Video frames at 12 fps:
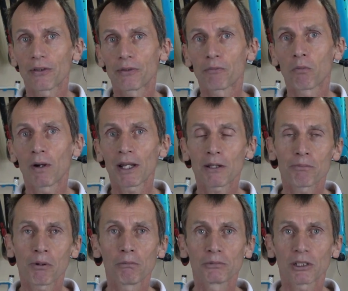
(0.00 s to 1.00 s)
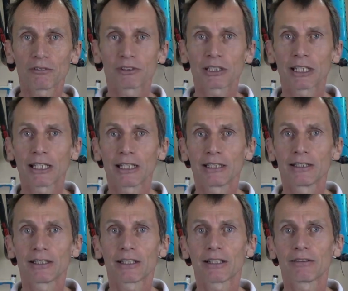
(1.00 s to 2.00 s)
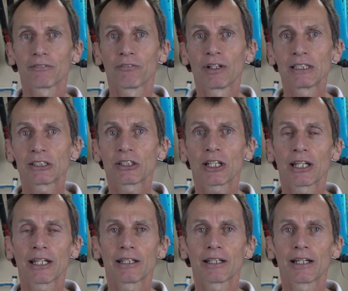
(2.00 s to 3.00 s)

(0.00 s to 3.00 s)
one of the problems I've seen recently,